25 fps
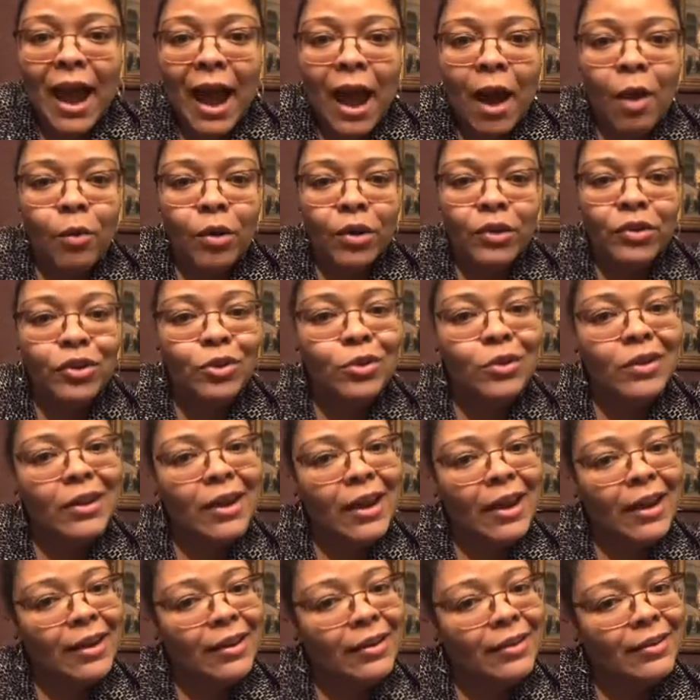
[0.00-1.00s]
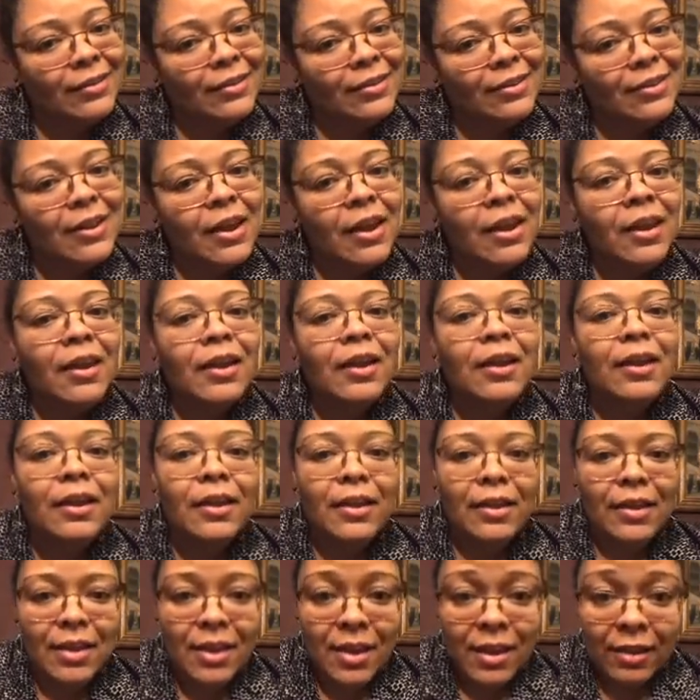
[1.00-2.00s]
hour or two a day
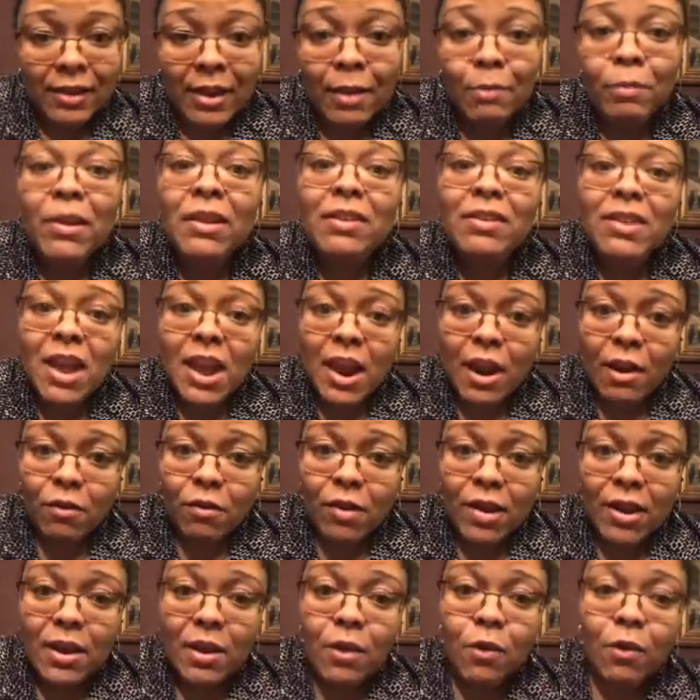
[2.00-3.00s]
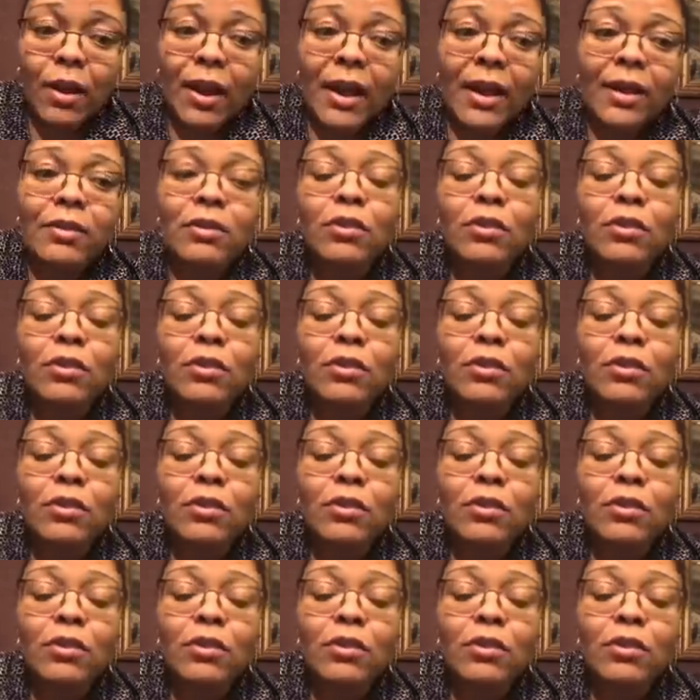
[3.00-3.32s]
it can be scary, okay?